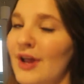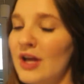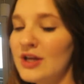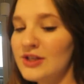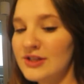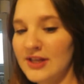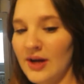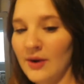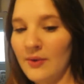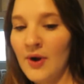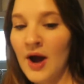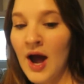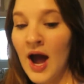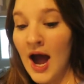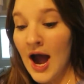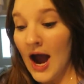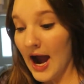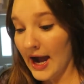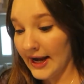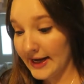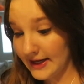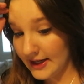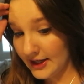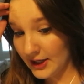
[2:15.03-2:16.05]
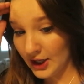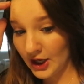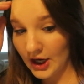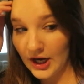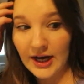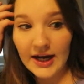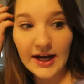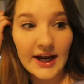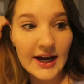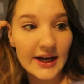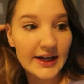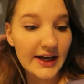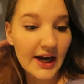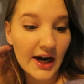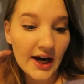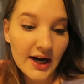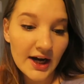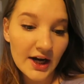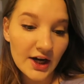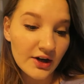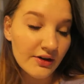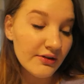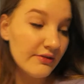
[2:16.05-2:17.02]
So I need to hurry and
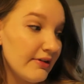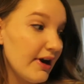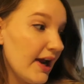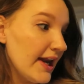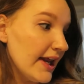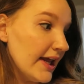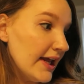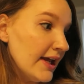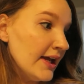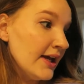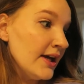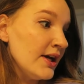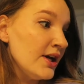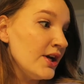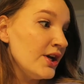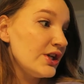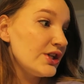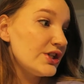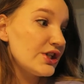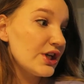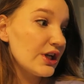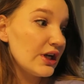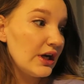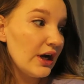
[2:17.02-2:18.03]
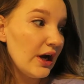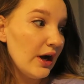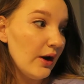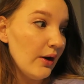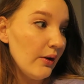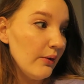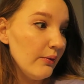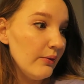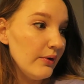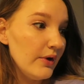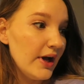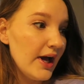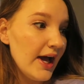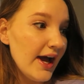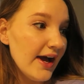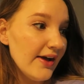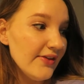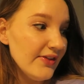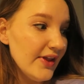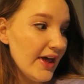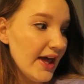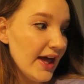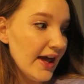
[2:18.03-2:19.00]
get her ready to go
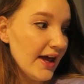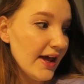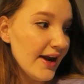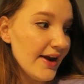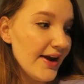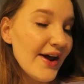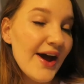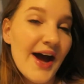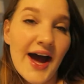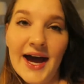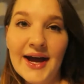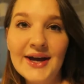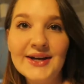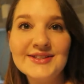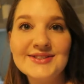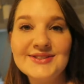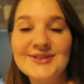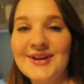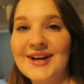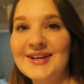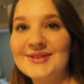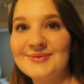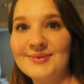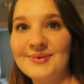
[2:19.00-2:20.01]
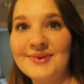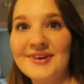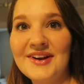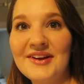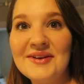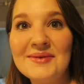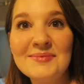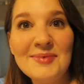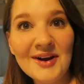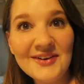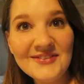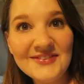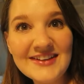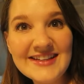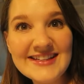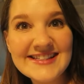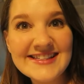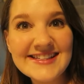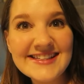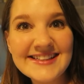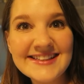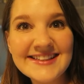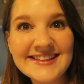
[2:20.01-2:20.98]
and then I'll see you guys when we're down at breakfast.